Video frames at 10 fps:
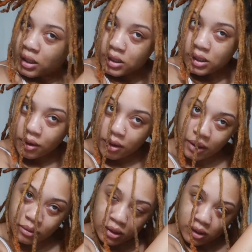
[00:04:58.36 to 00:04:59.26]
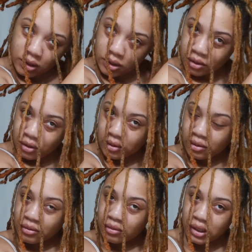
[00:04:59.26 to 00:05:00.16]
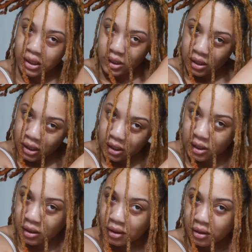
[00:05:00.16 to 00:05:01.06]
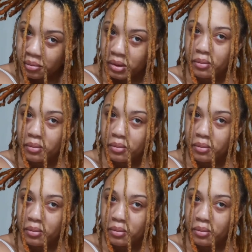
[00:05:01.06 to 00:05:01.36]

So So I'm just gonna twist it so it'll be